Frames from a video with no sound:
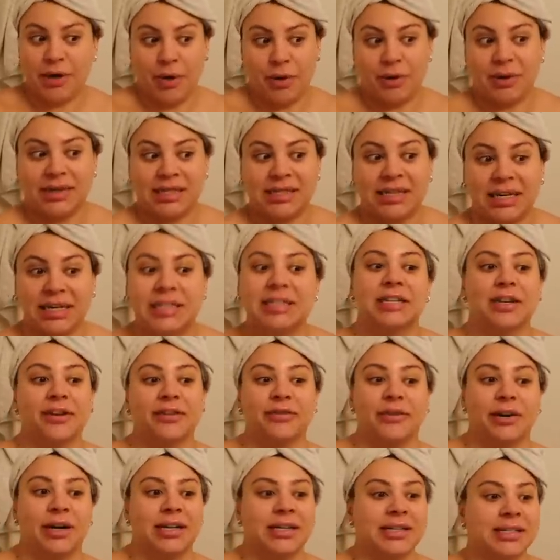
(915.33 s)
noticing a
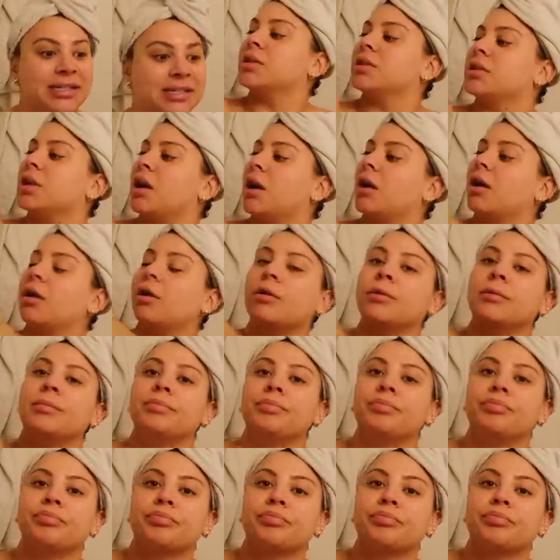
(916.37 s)
difference. So